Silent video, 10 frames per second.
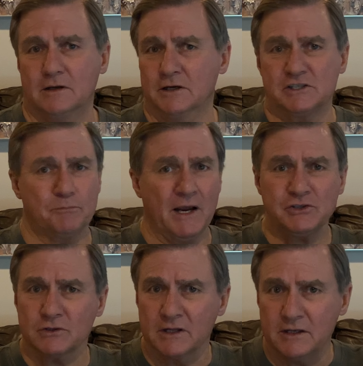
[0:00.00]

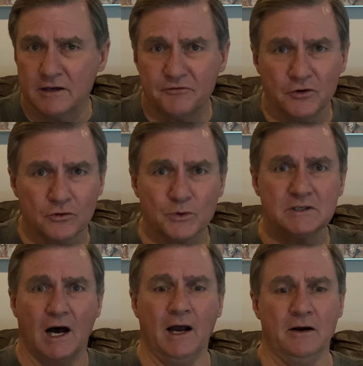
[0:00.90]
especially if you're
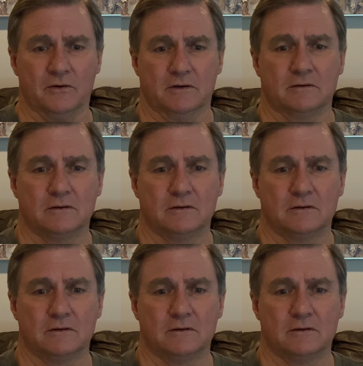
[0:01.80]
retired,